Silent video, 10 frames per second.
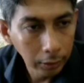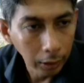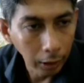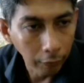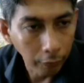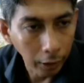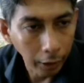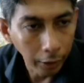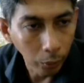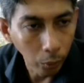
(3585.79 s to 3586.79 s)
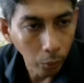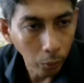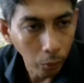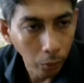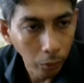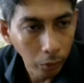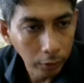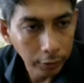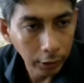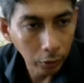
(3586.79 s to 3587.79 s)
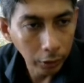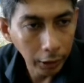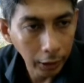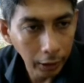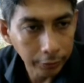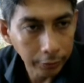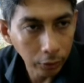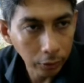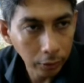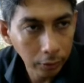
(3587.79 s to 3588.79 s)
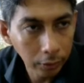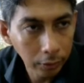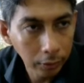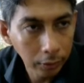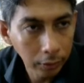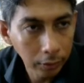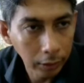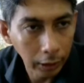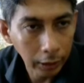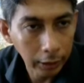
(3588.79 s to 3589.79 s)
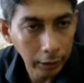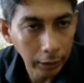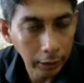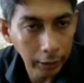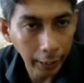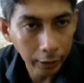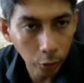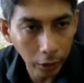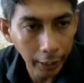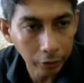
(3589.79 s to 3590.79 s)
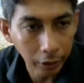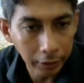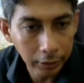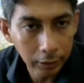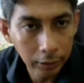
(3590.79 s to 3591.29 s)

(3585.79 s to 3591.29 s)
FIO 0 DIR 0, yeah, the actual address.